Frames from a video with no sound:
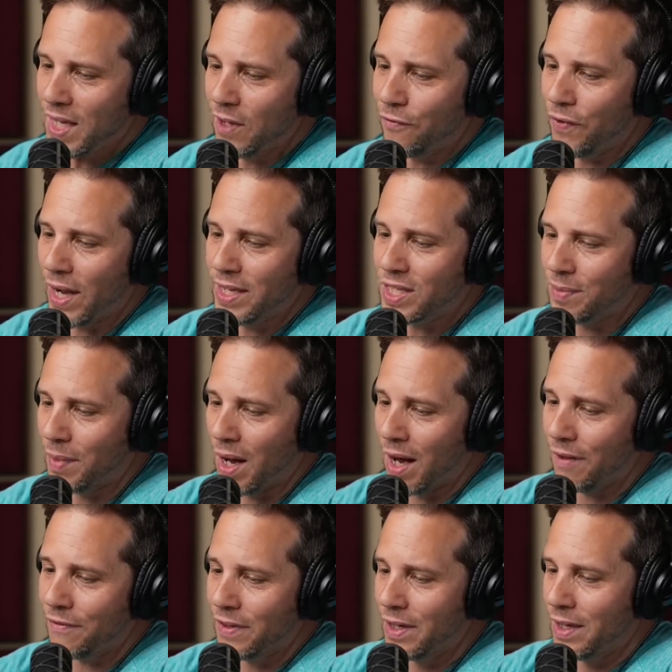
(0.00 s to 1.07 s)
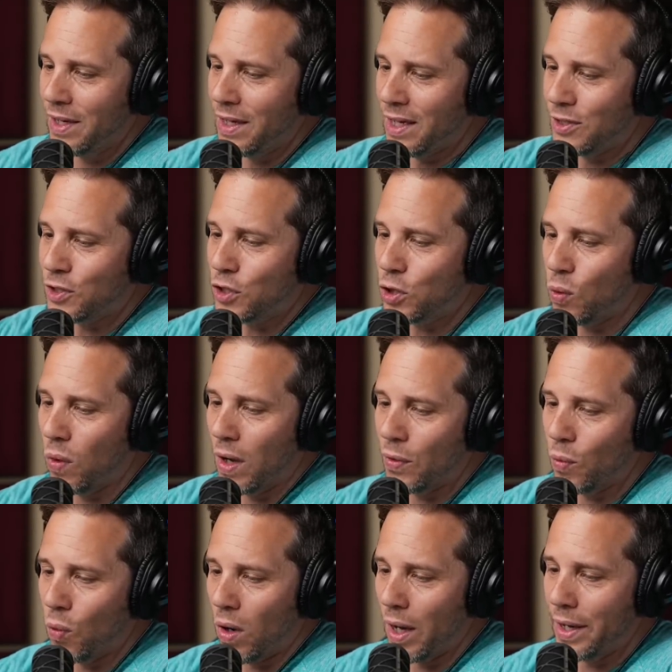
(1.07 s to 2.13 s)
He fights him off. It's two on